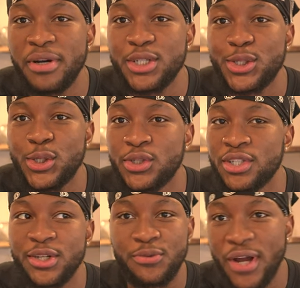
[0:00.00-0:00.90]
by
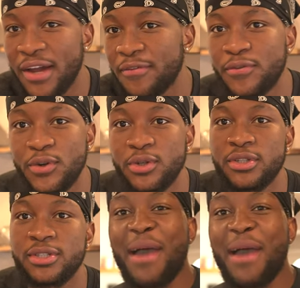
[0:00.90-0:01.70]
choosing the right food.